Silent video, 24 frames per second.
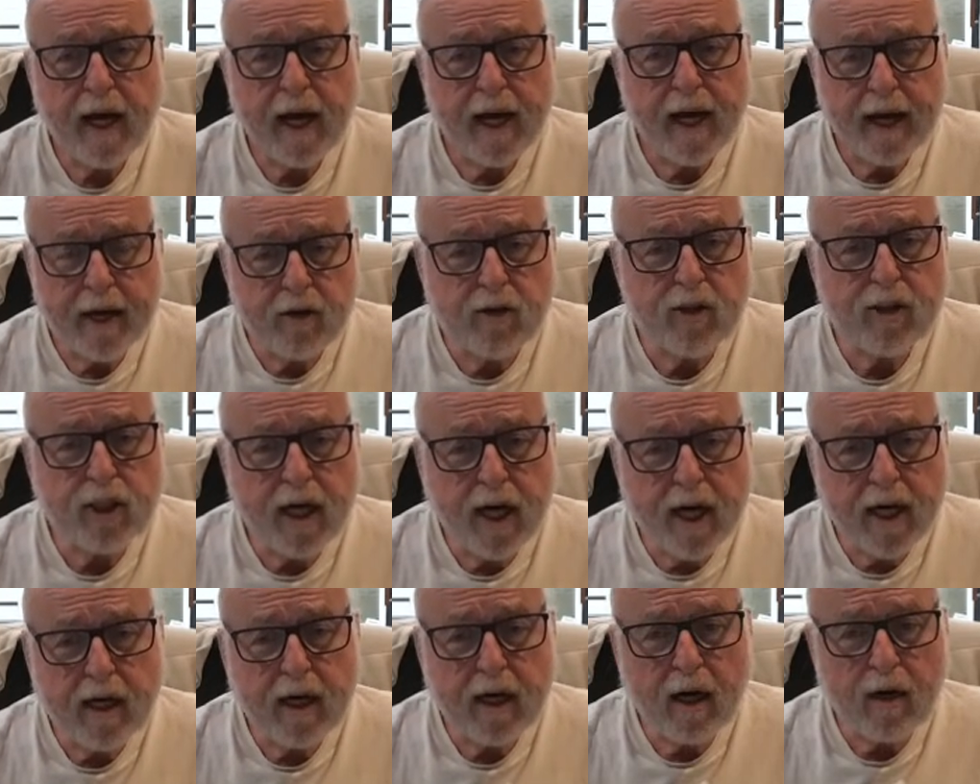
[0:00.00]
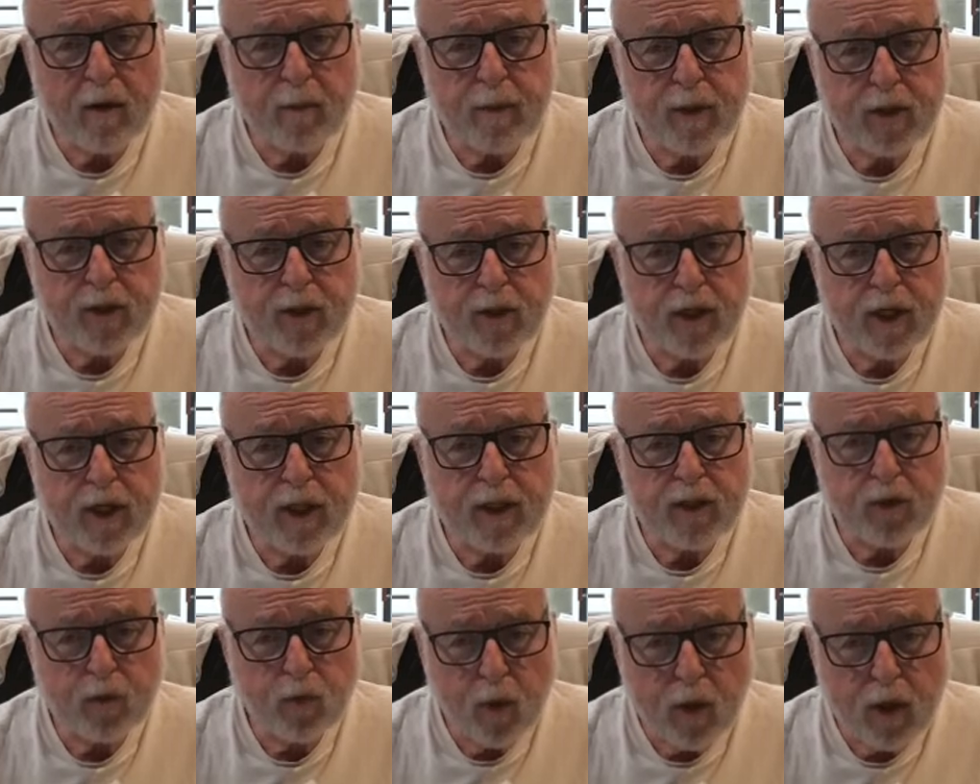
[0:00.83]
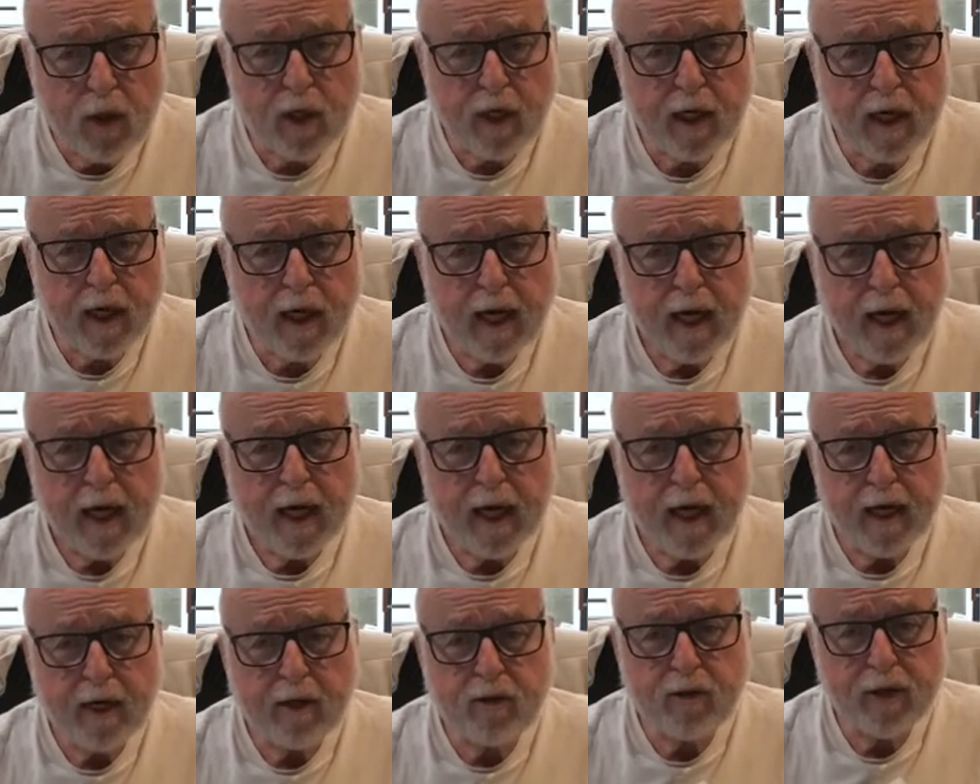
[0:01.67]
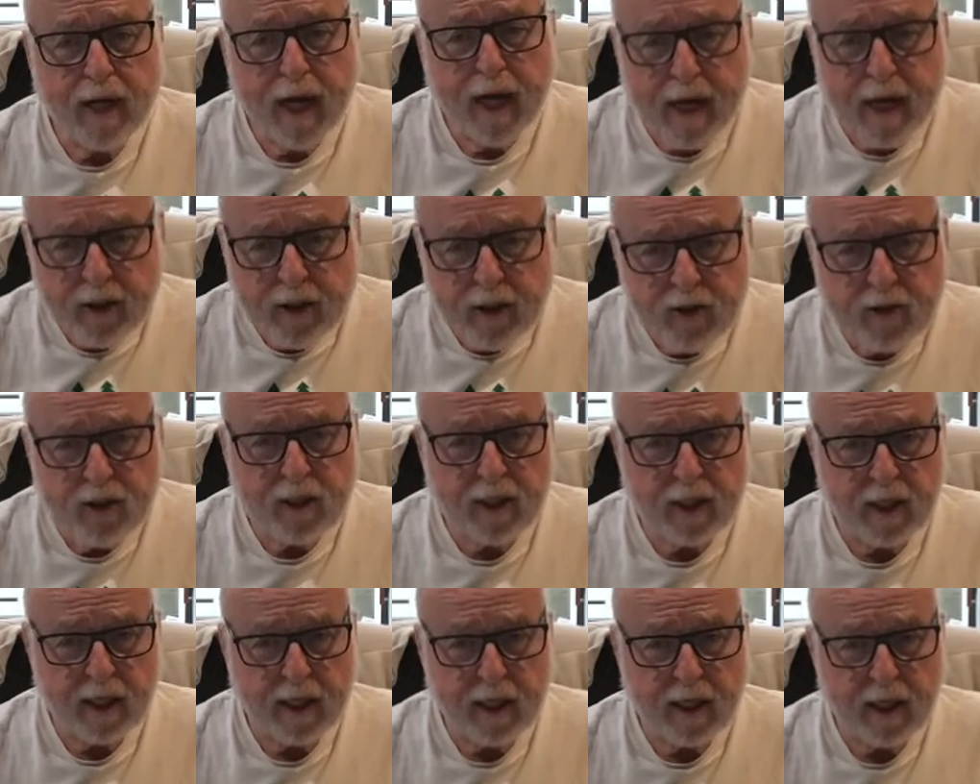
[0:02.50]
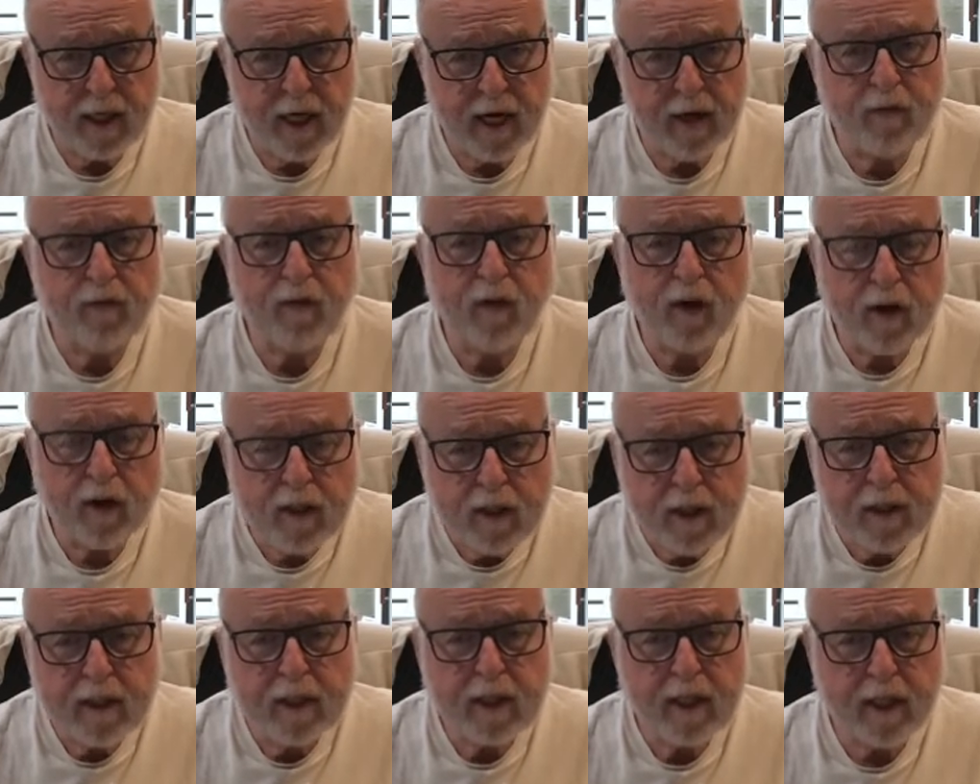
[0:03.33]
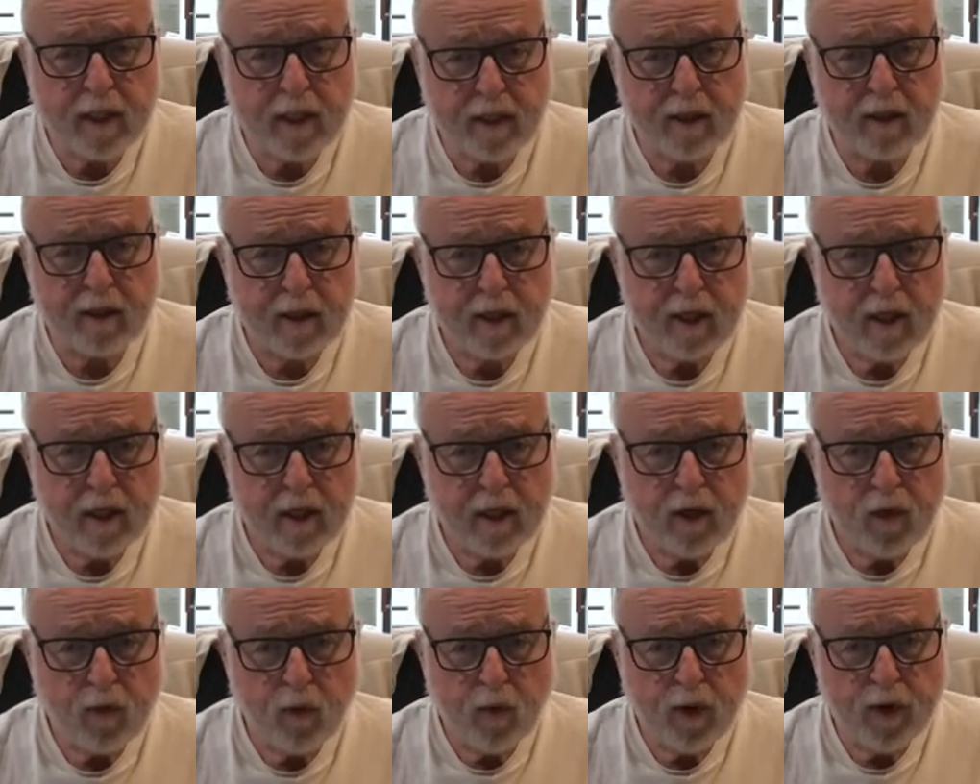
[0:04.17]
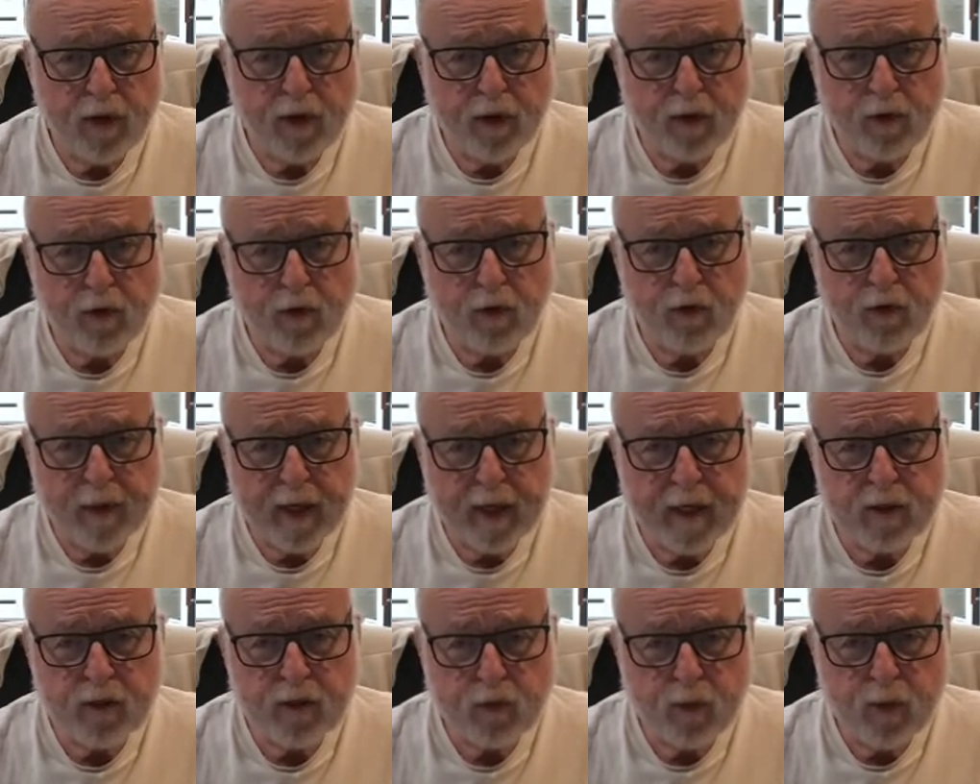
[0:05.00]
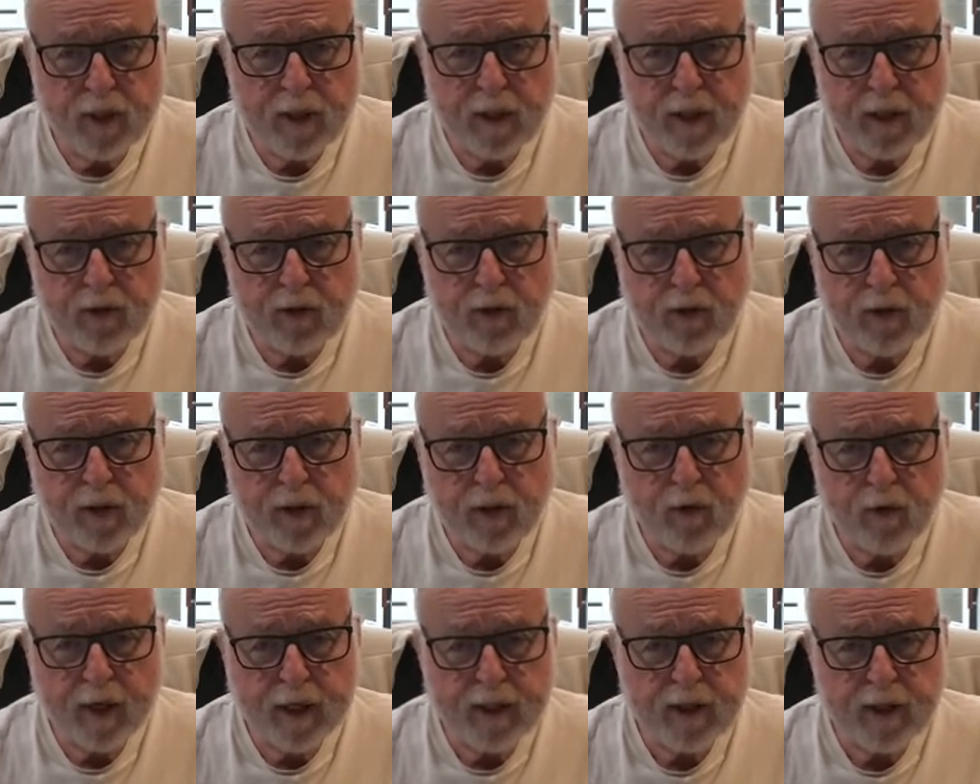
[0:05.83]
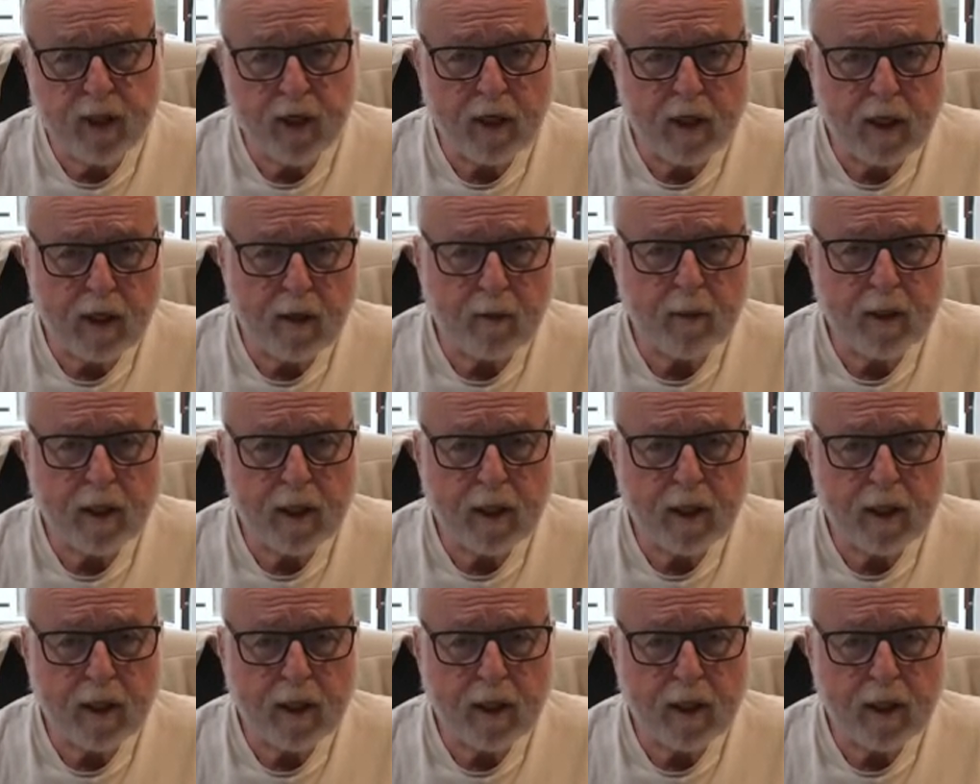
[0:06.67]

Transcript: here's an opportunity to work internationally and volunteer with a group that is really doing a great job.